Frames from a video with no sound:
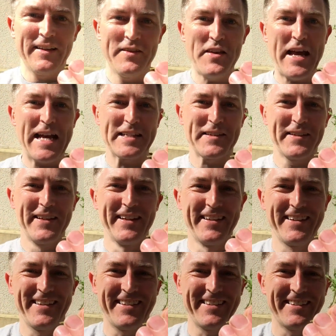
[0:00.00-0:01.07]
that.
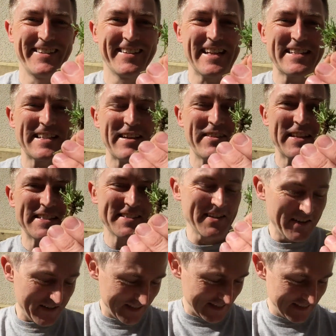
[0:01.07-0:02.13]
That's how they
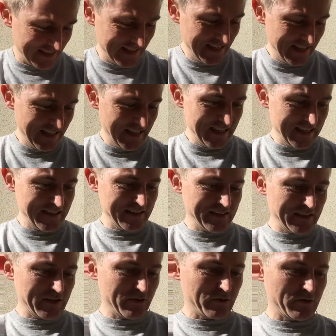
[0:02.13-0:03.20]
started, and then
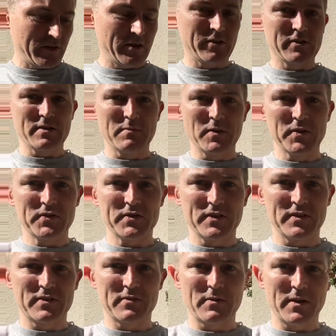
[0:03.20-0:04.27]
they grow to
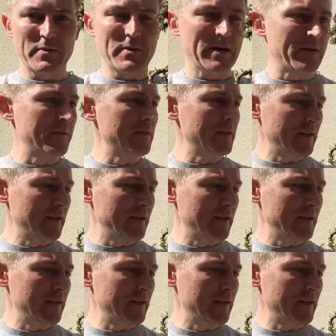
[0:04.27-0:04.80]
monsters quite well.